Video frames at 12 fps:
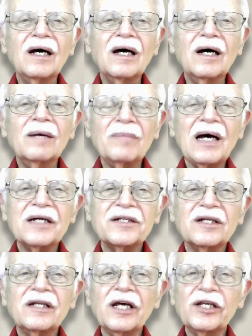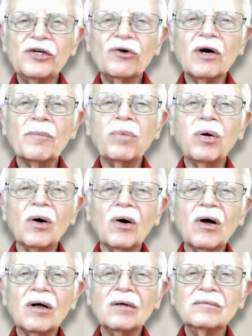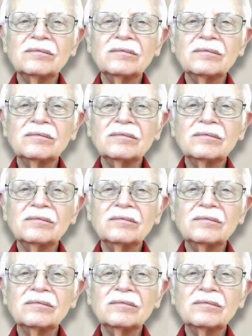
imagine that you are Paul.